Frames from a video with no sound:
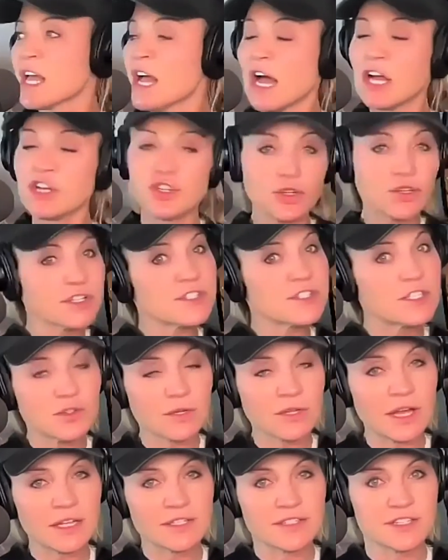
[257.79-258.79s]
I do listen
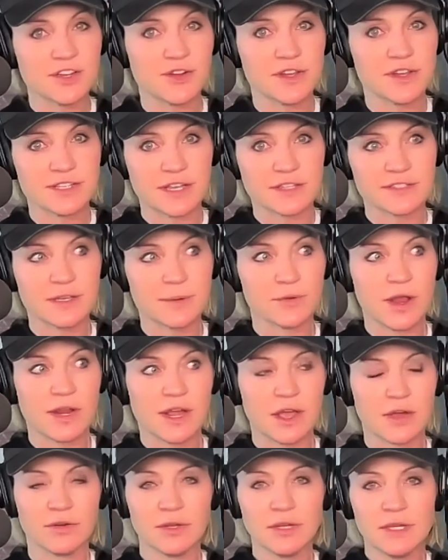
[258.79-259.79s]
to a lot of Sirius XM
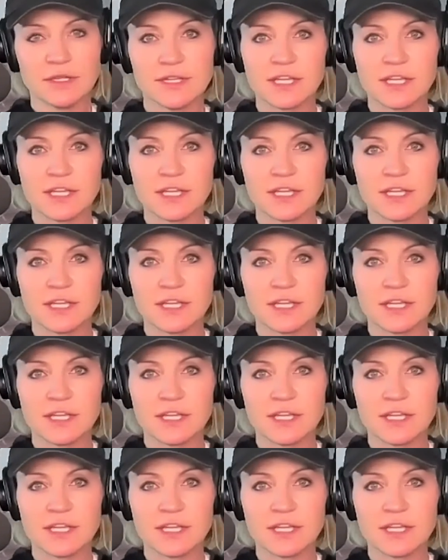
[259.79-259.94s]
radio.